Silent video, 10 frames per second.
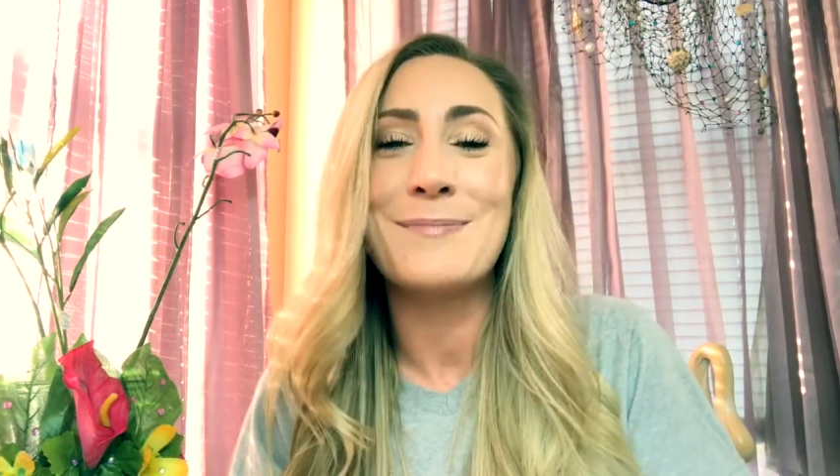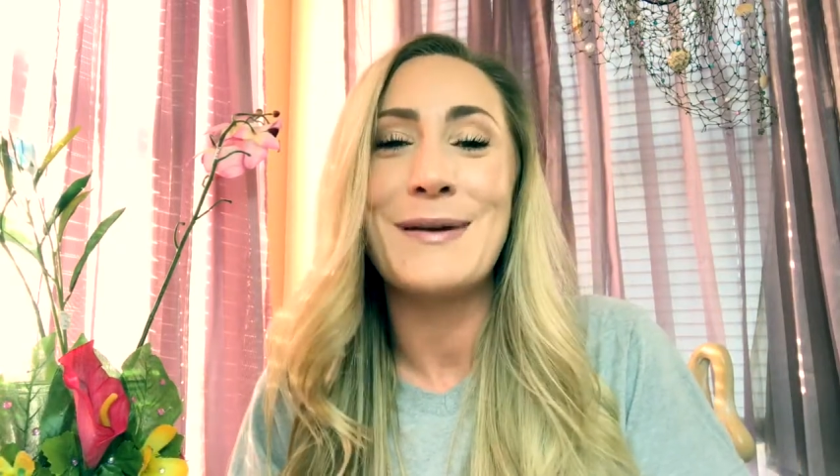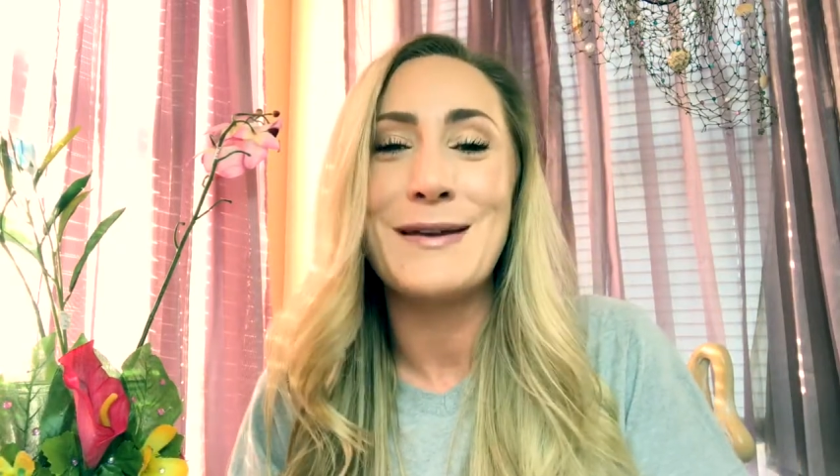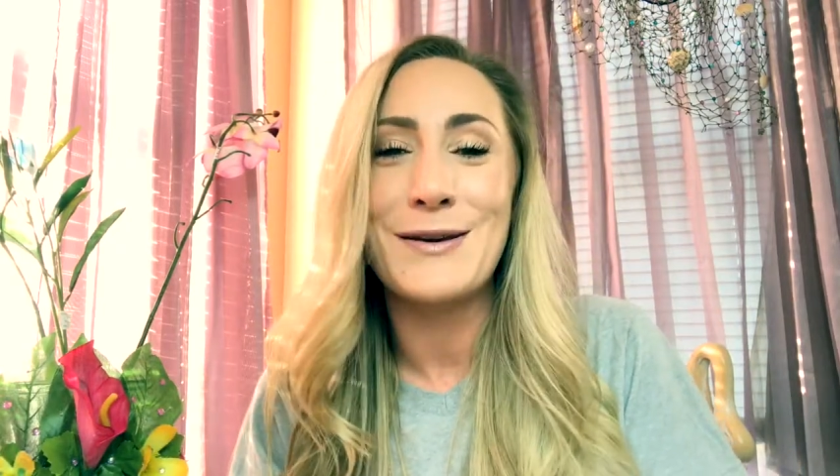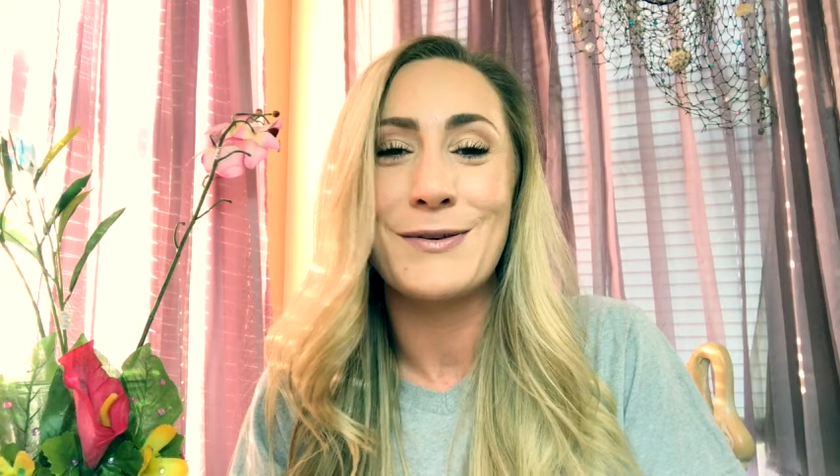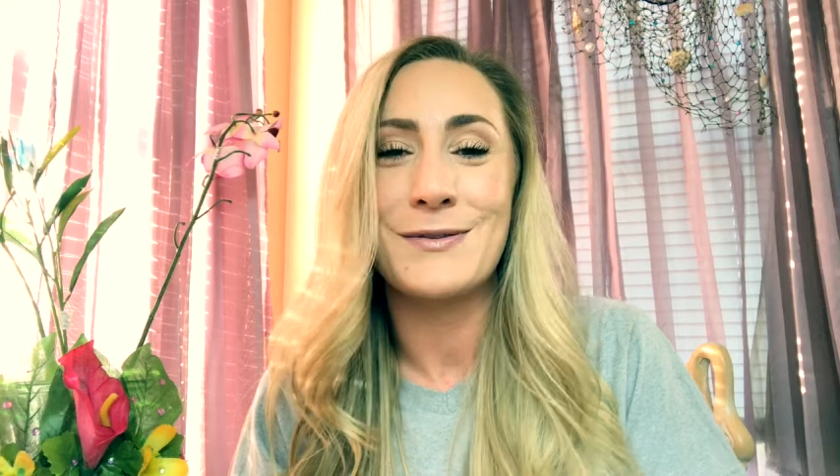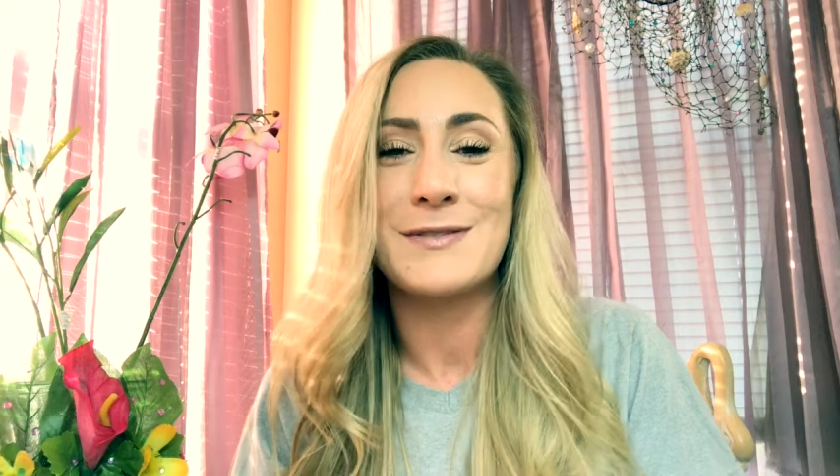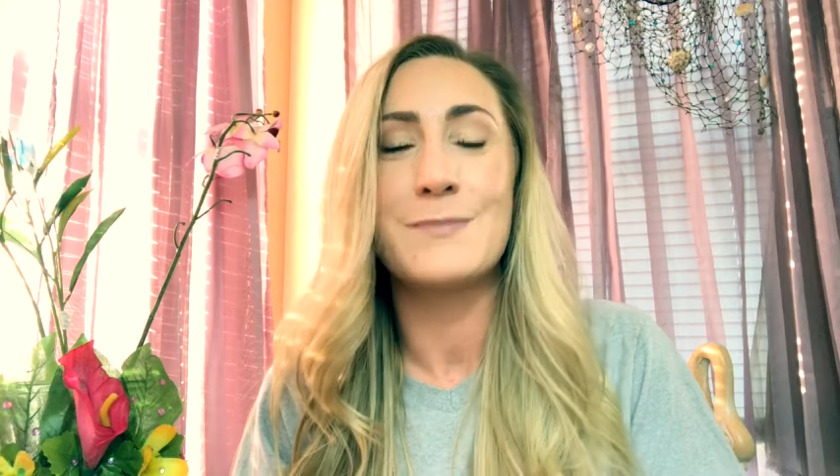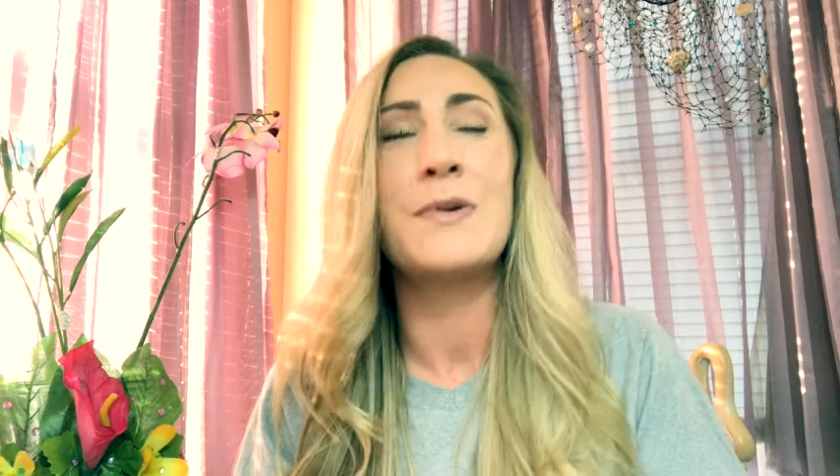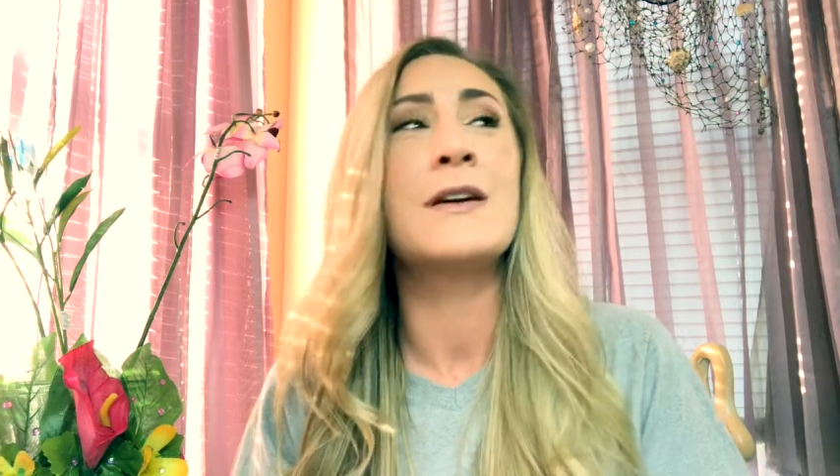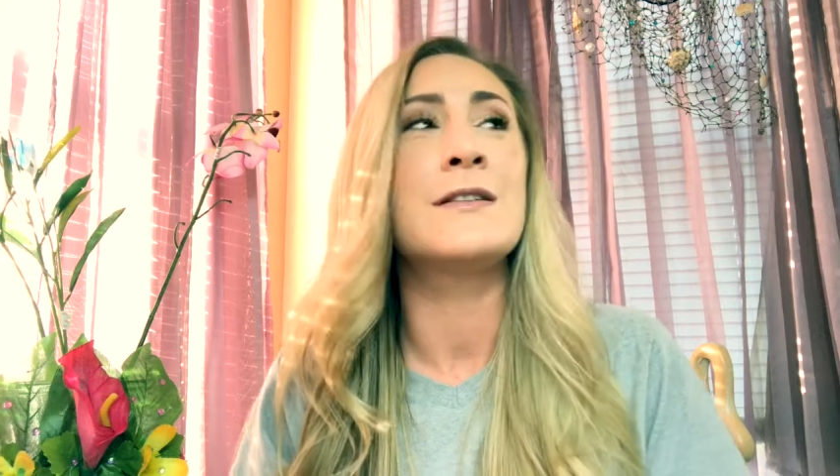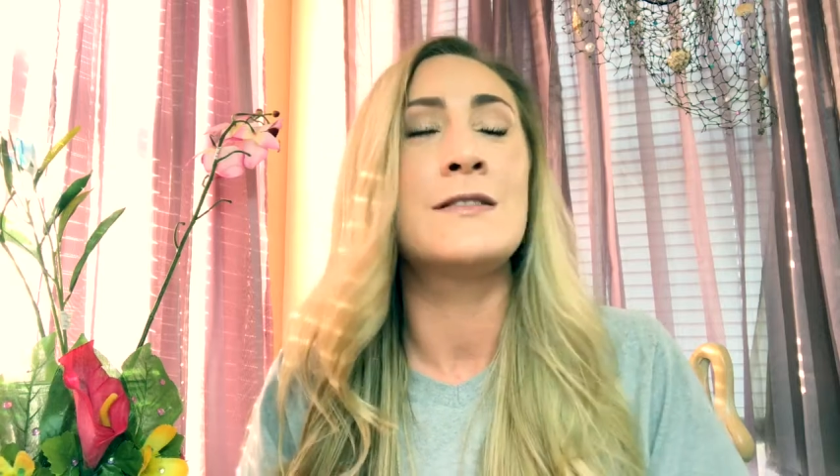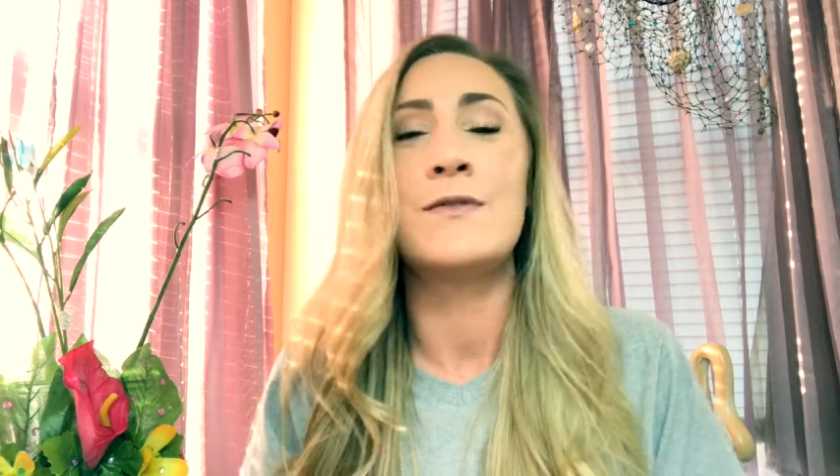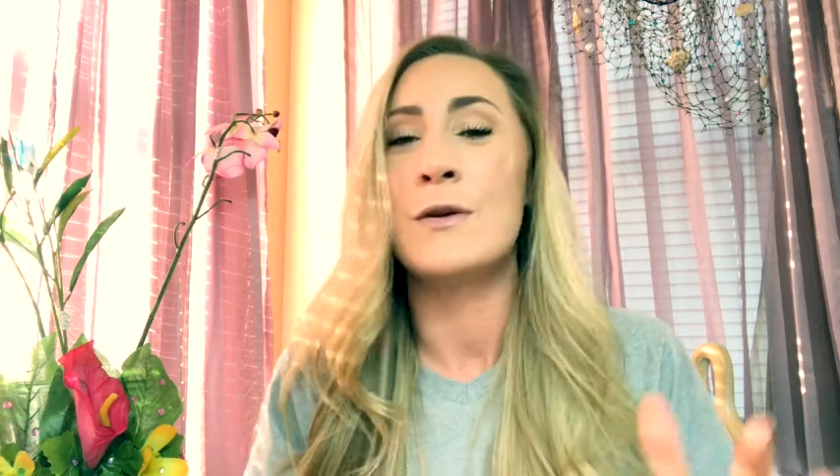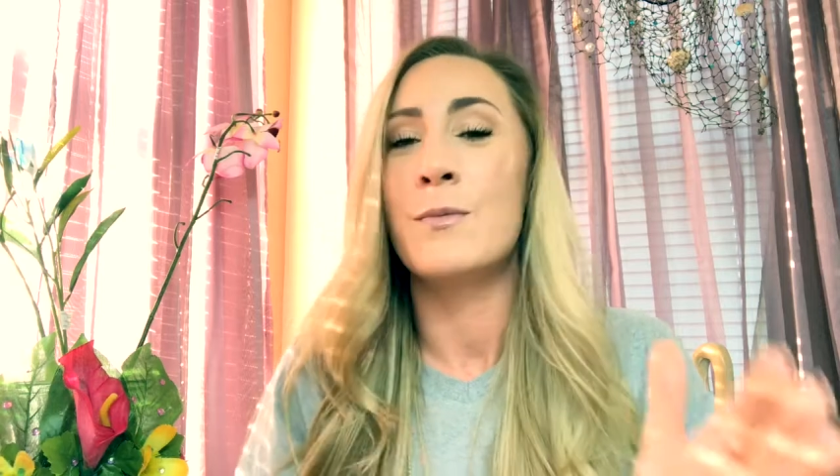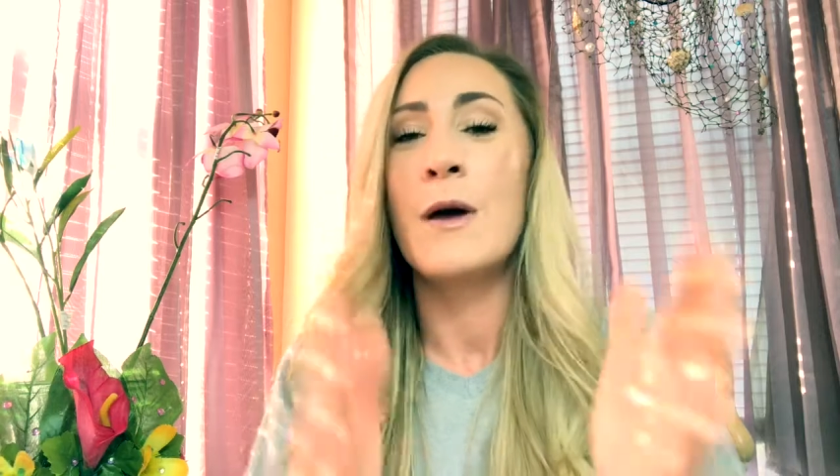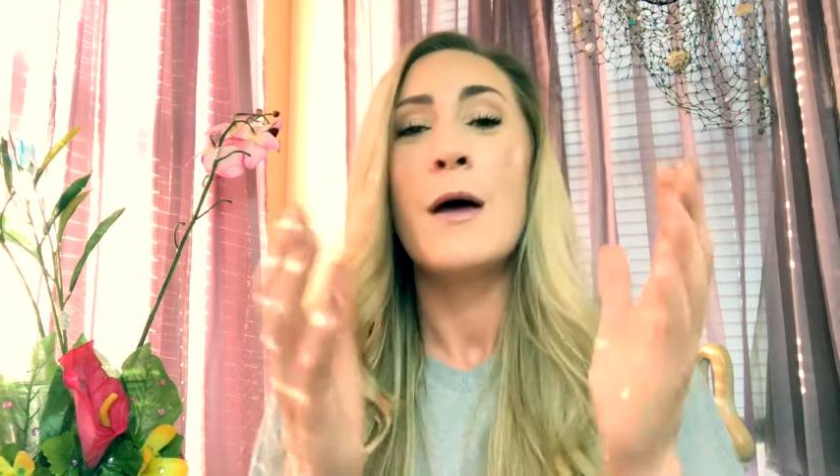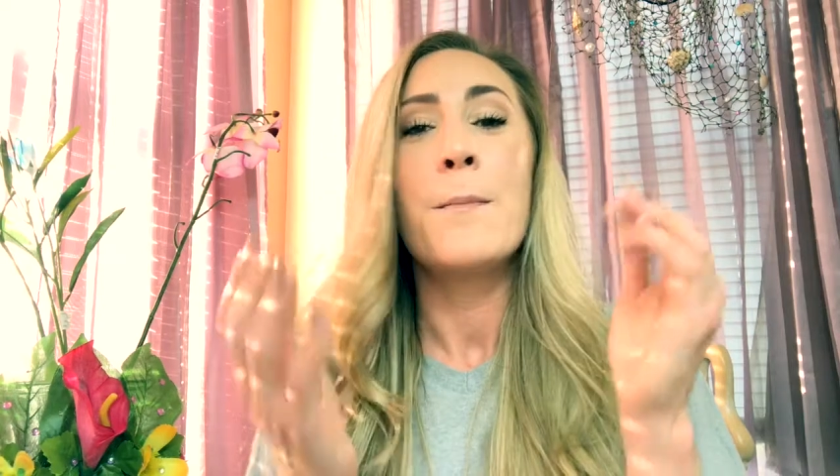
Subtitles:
to be used, because if you